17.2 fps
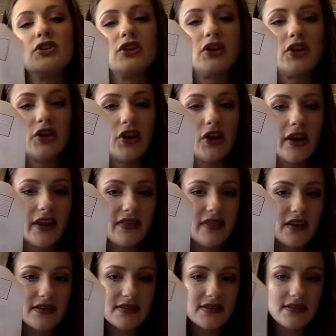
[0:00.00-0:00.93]
going to look at
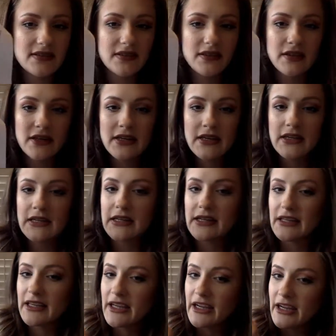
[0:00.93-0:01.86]
this
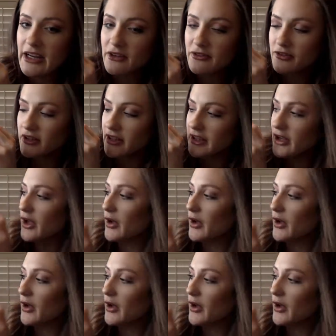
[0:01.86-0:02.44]
carefully.